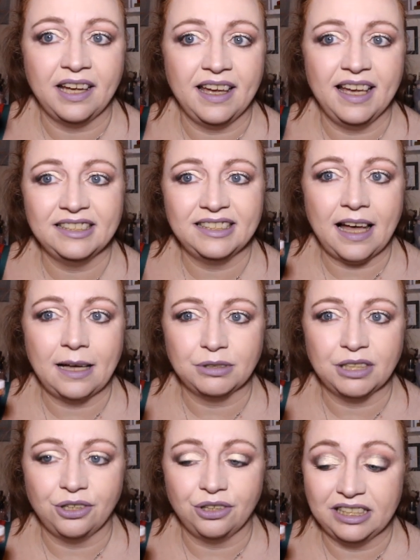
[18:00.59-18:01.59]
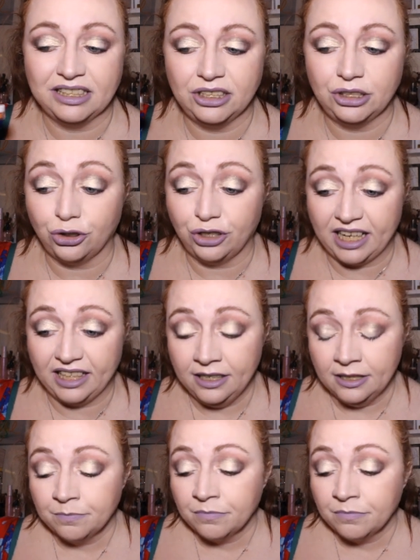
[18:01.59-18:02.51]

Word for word: It is absolutely stunning.